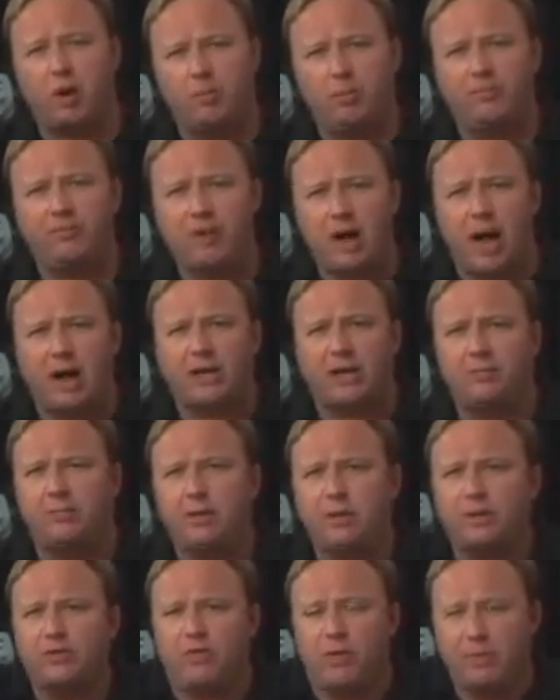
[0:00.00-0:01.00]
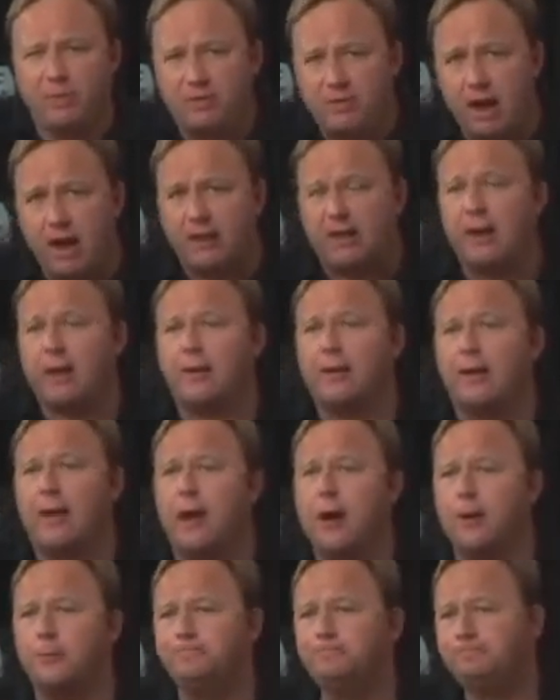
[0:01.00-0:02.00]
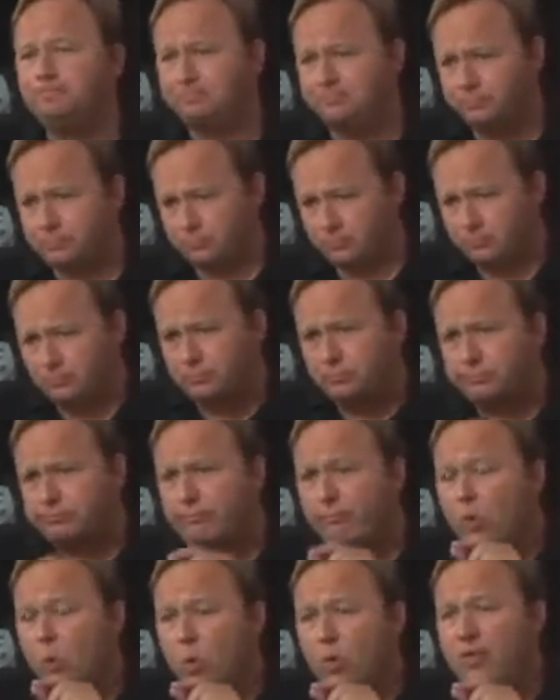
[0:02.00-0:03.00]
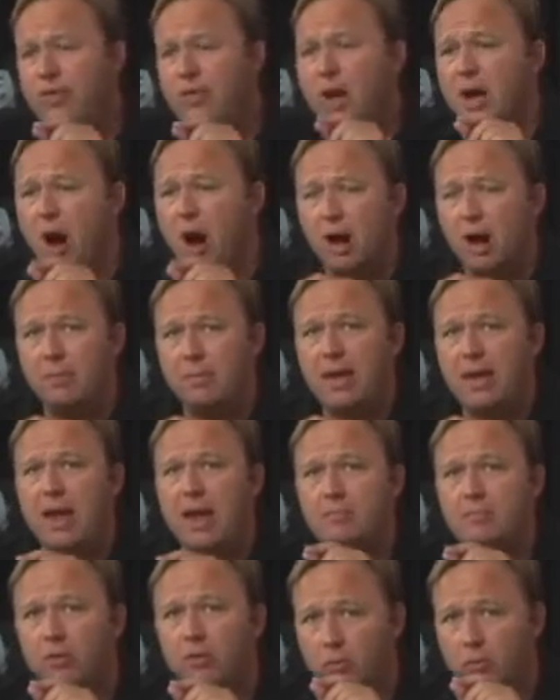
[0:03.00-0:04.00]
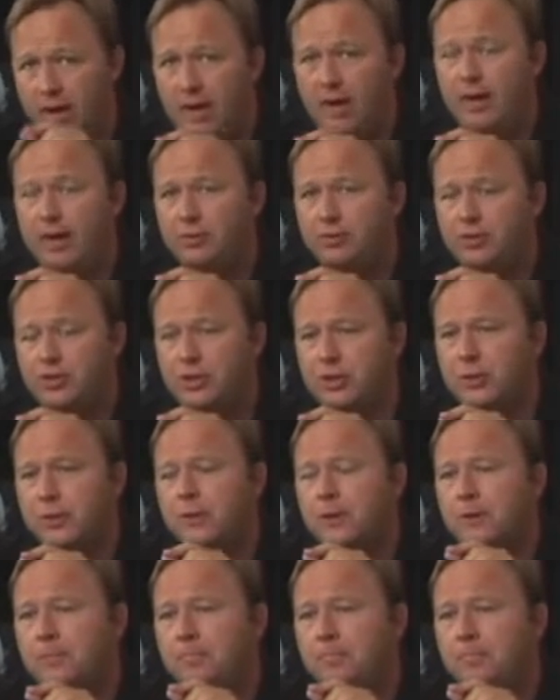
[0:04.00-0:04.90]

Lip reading: group of documents from a decade ago with the Army and Marines